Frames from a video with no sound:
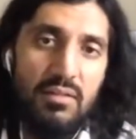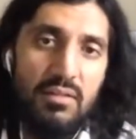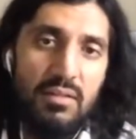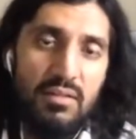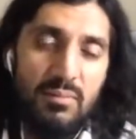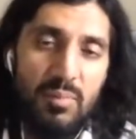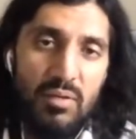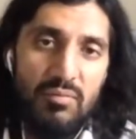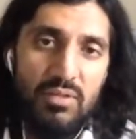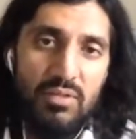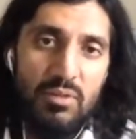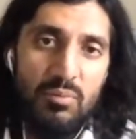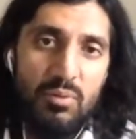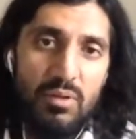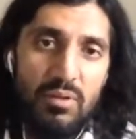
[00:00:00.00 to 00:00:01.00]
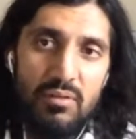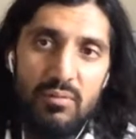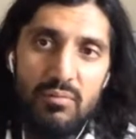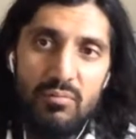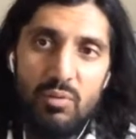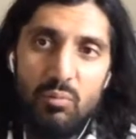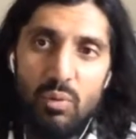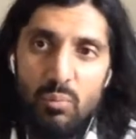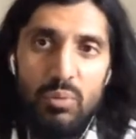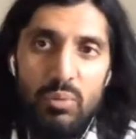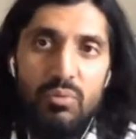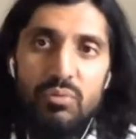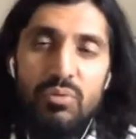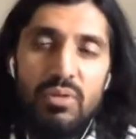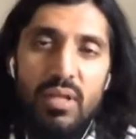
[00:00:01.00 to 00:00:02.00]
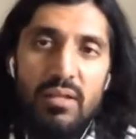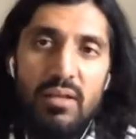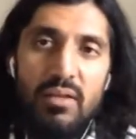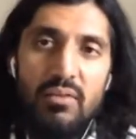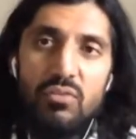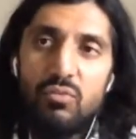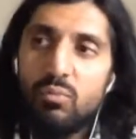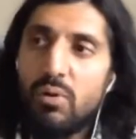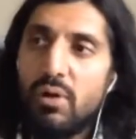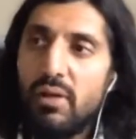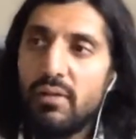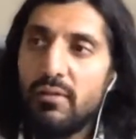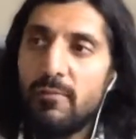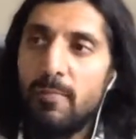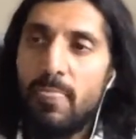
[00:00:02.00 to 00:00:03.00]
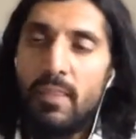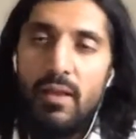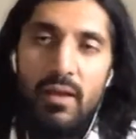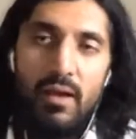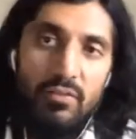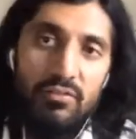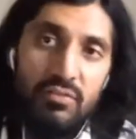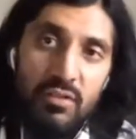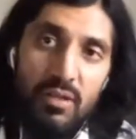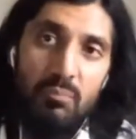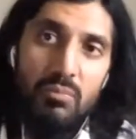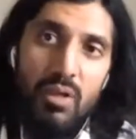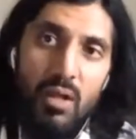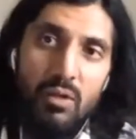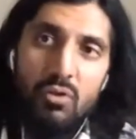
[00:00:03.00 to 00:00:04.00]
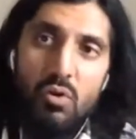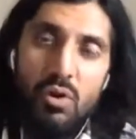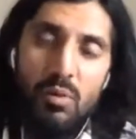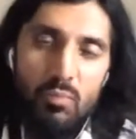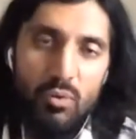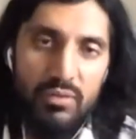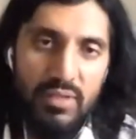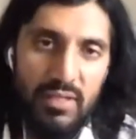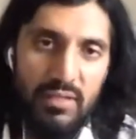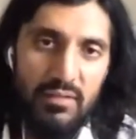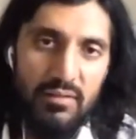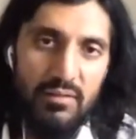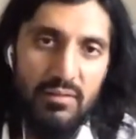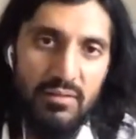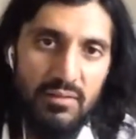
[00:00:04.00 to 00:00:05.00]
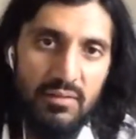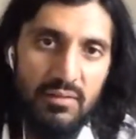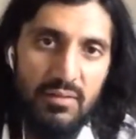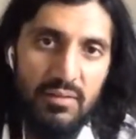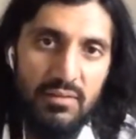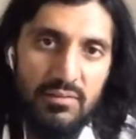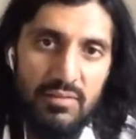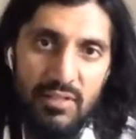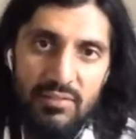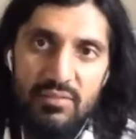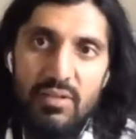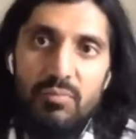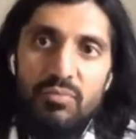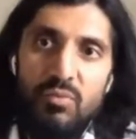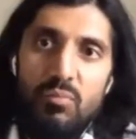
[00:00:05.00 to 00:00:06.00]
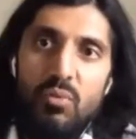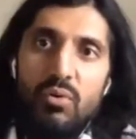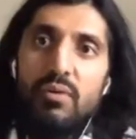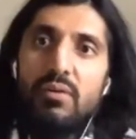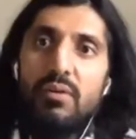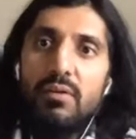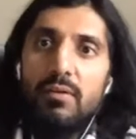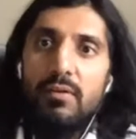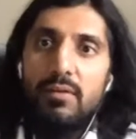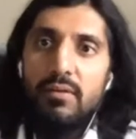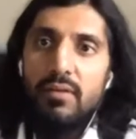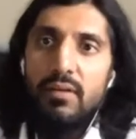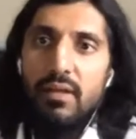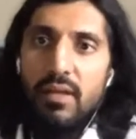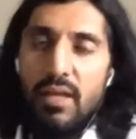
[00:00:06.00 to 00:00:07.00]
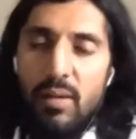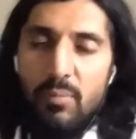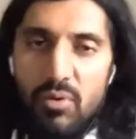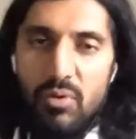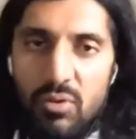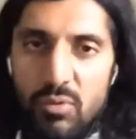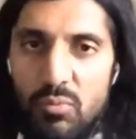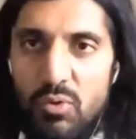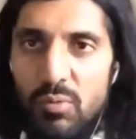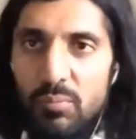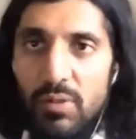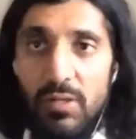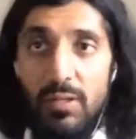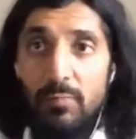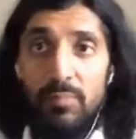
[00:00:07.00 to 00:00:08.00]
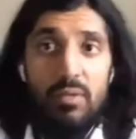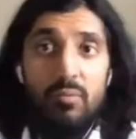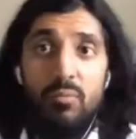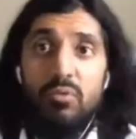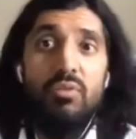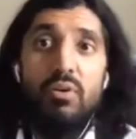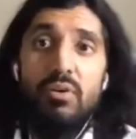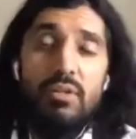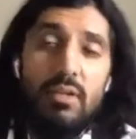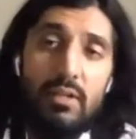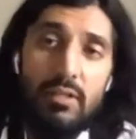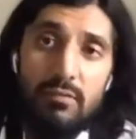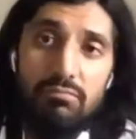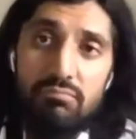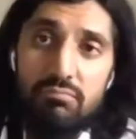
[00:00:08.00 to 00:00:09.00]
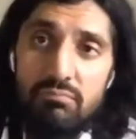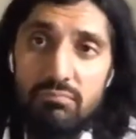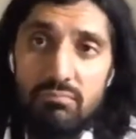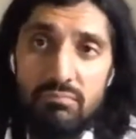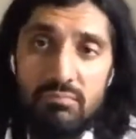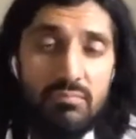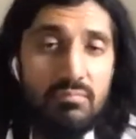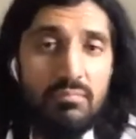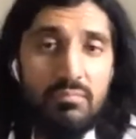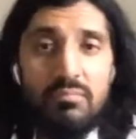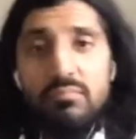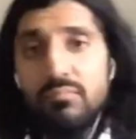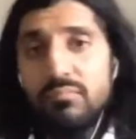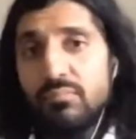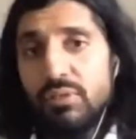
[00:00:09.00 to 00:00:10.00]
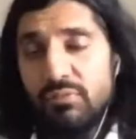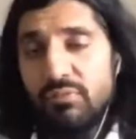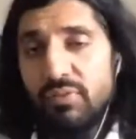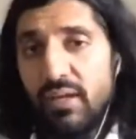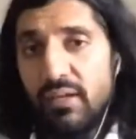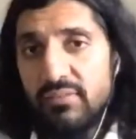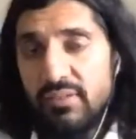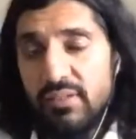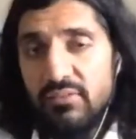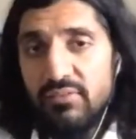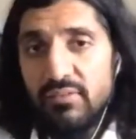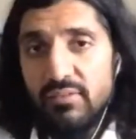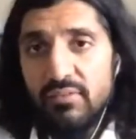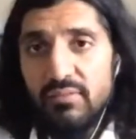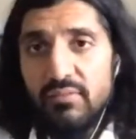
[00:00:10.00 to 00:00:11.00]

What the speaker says: in the amount of data in what we were doing analysis wise. I'll load up more data, test it up some more, hammer it a little more, but I mean it was very pretty fast and instant.